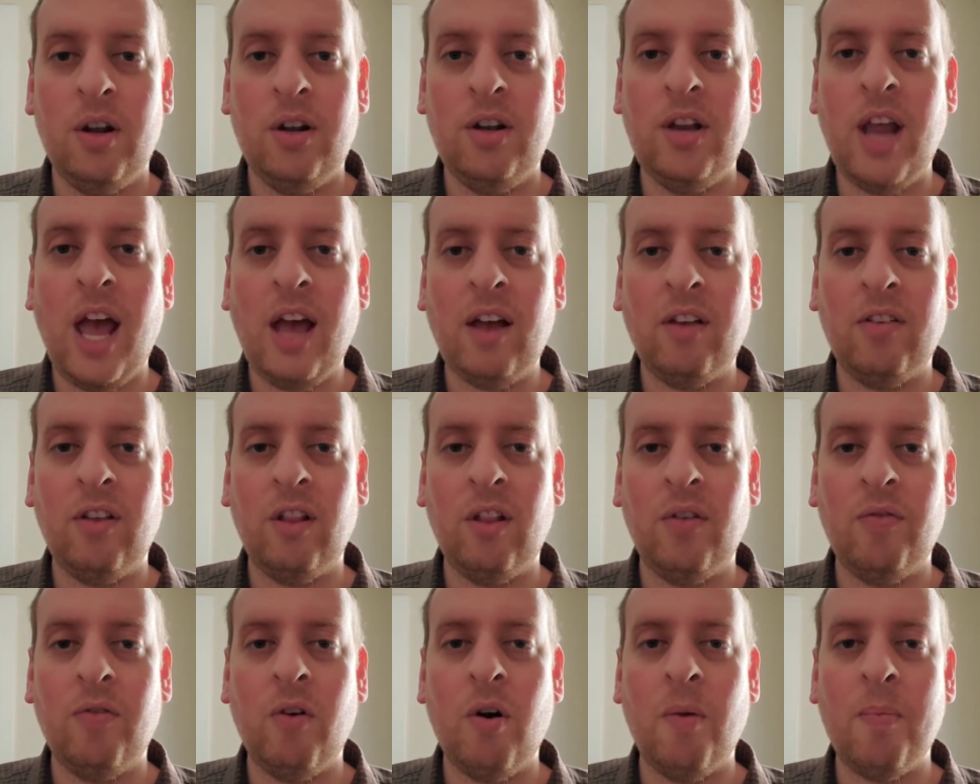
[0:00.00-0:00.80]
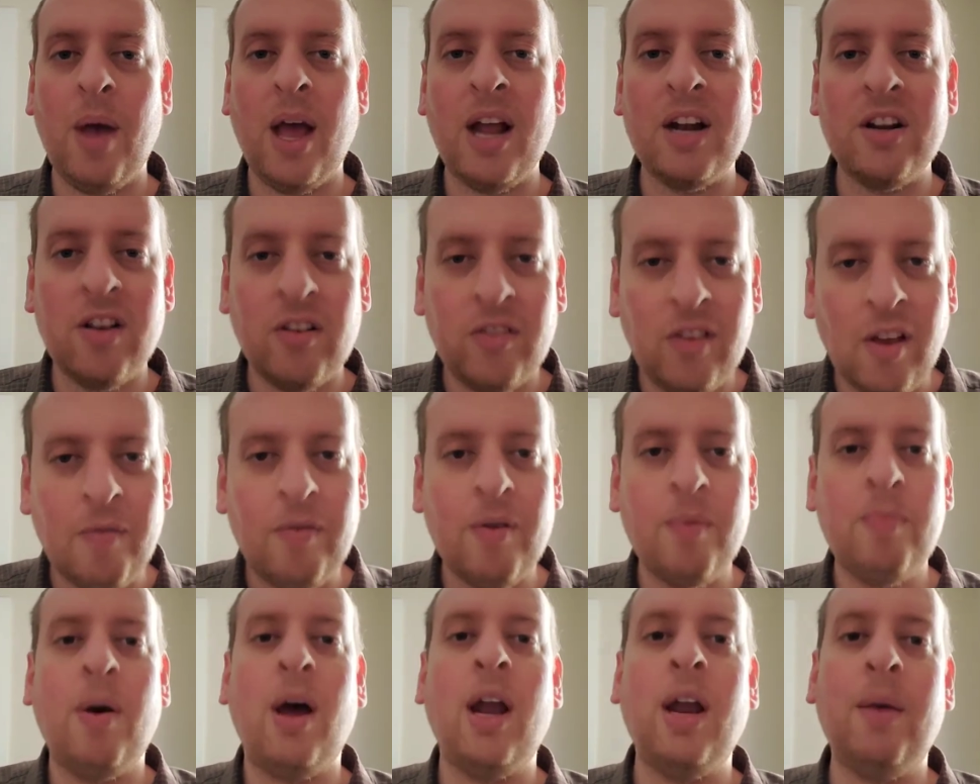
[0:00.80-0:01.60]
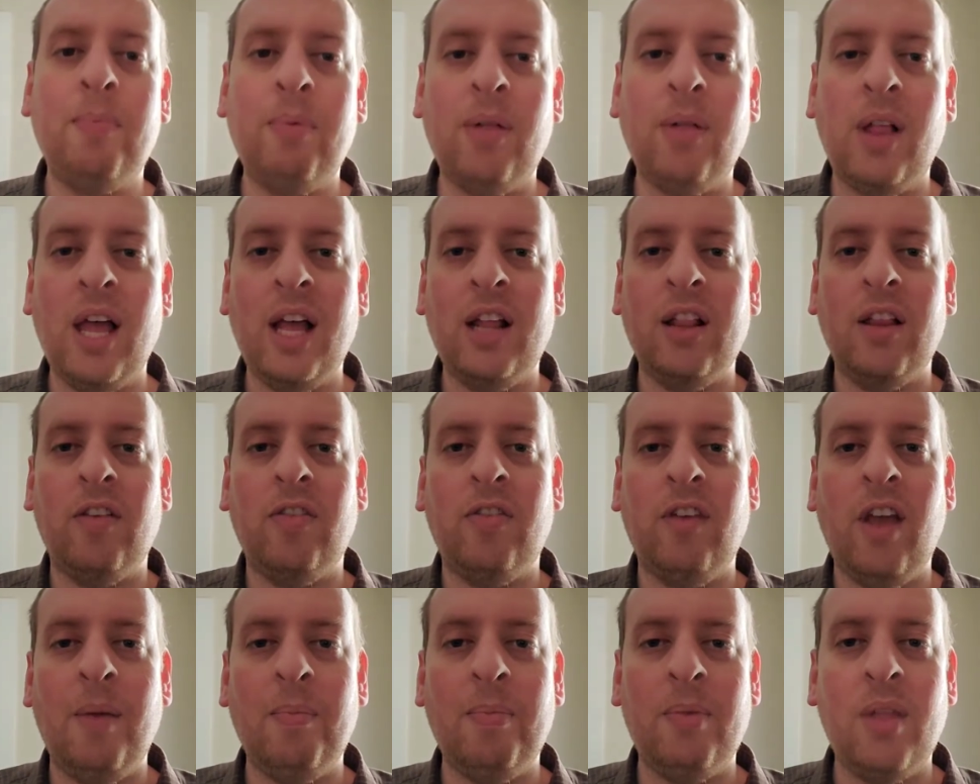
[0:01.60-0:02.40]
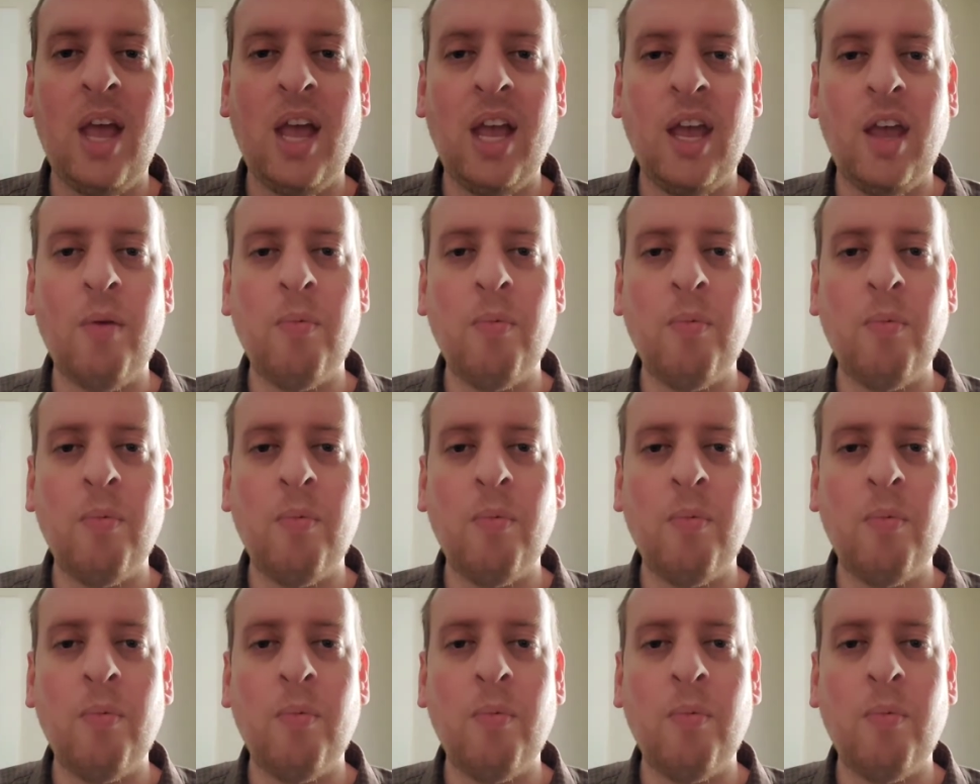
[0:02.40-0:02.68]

decks in the format and just everybody playing the same thing.